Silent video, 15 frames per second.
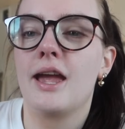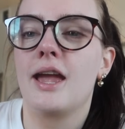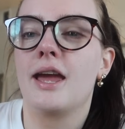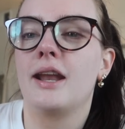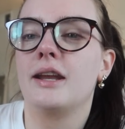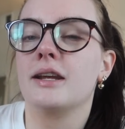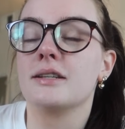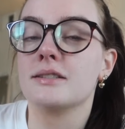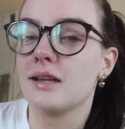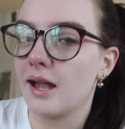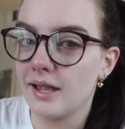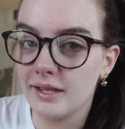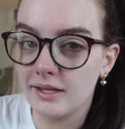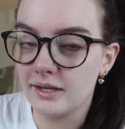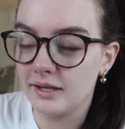and
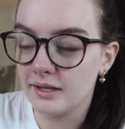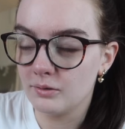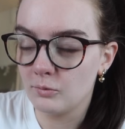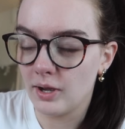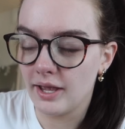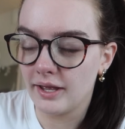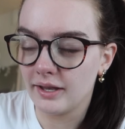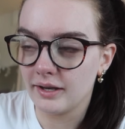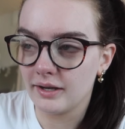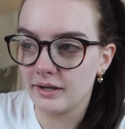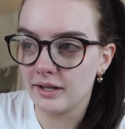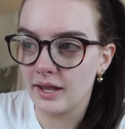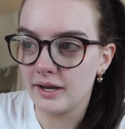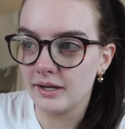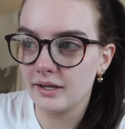anxiety when
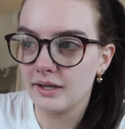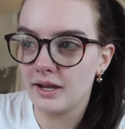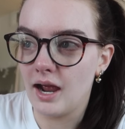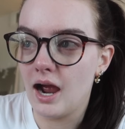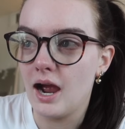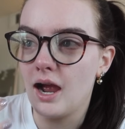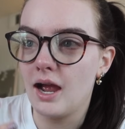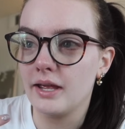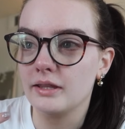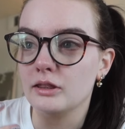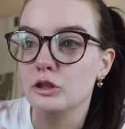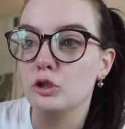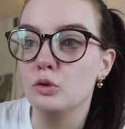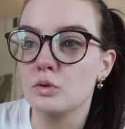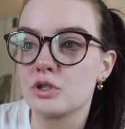like I
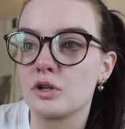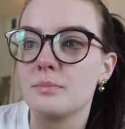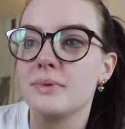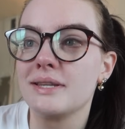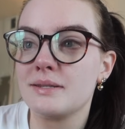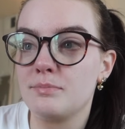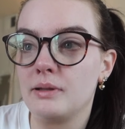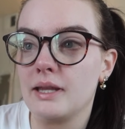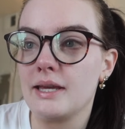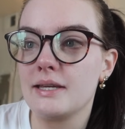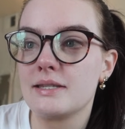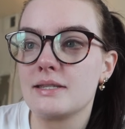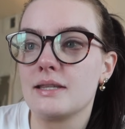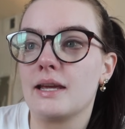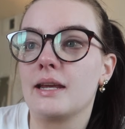lose or
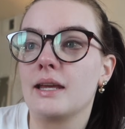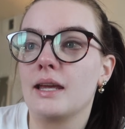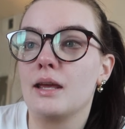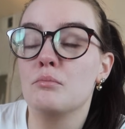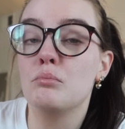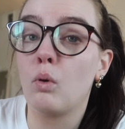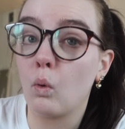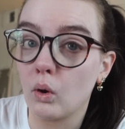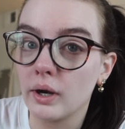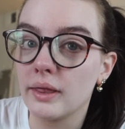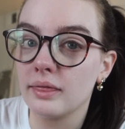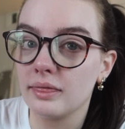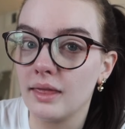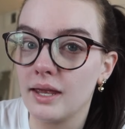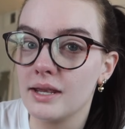misplace like
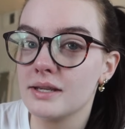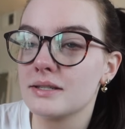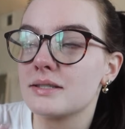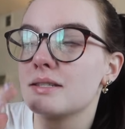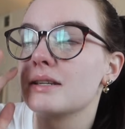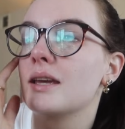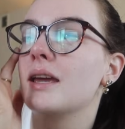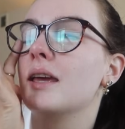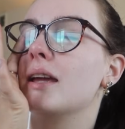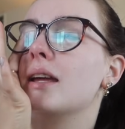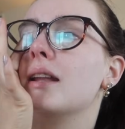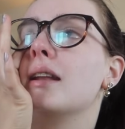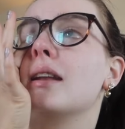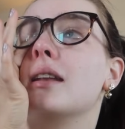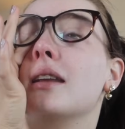important things,
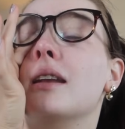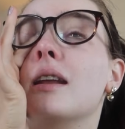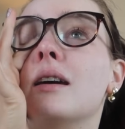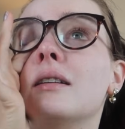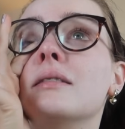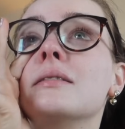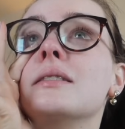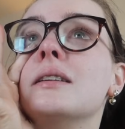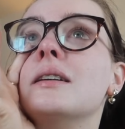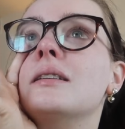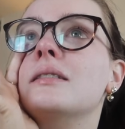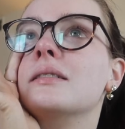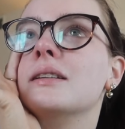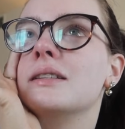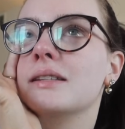and you know,
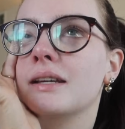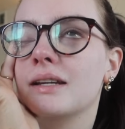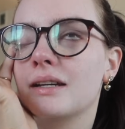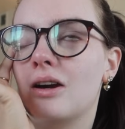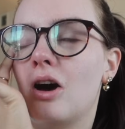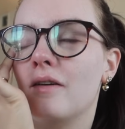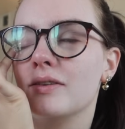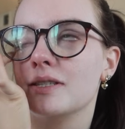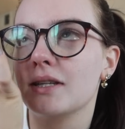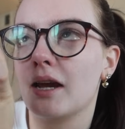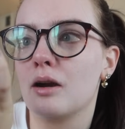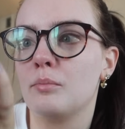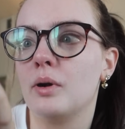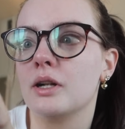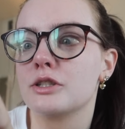so it's like, obviously
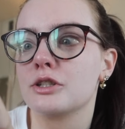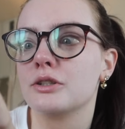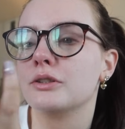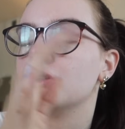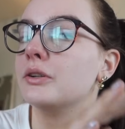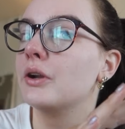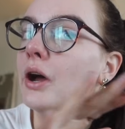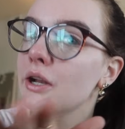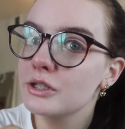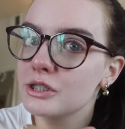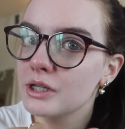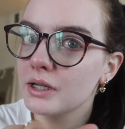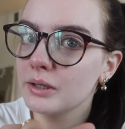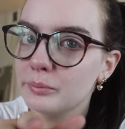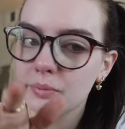AirPods are not
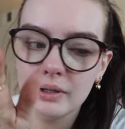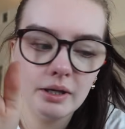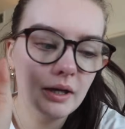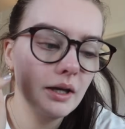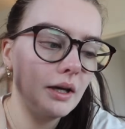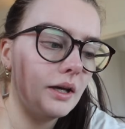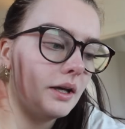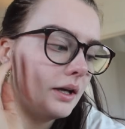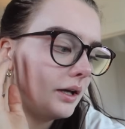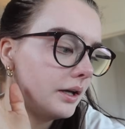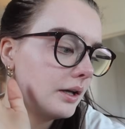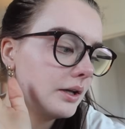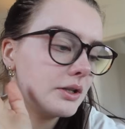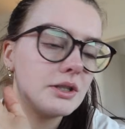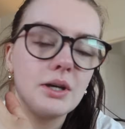cheap.
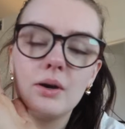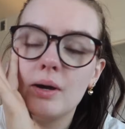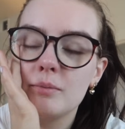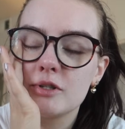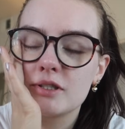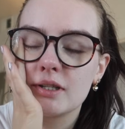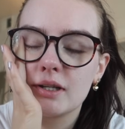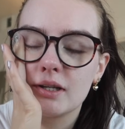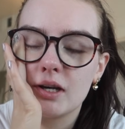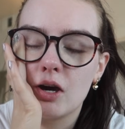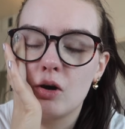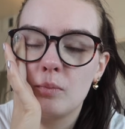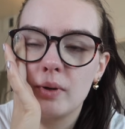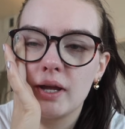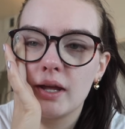So I'm just like
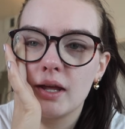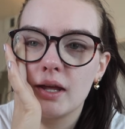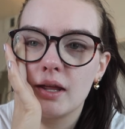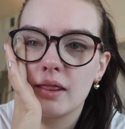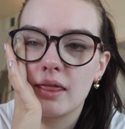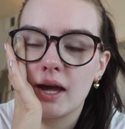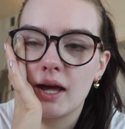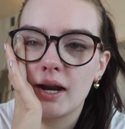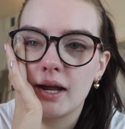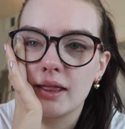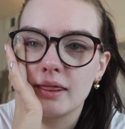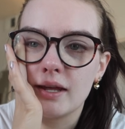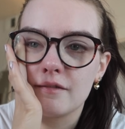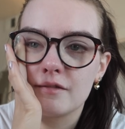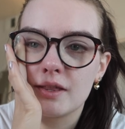hoping that I
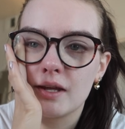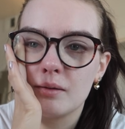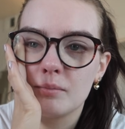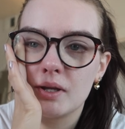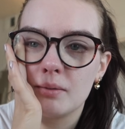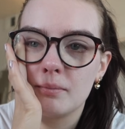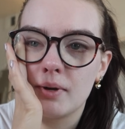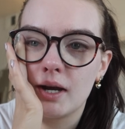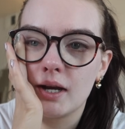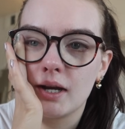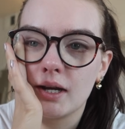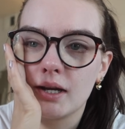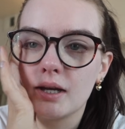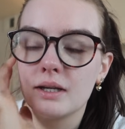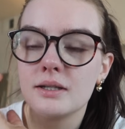left them in
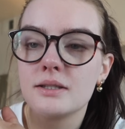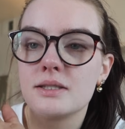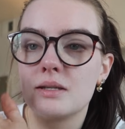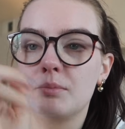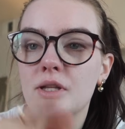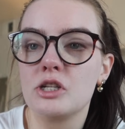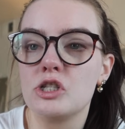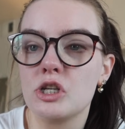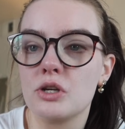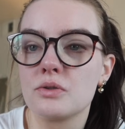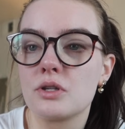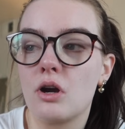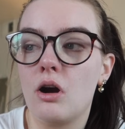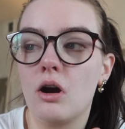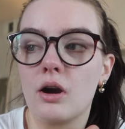my sibling
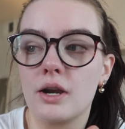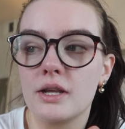Gio's car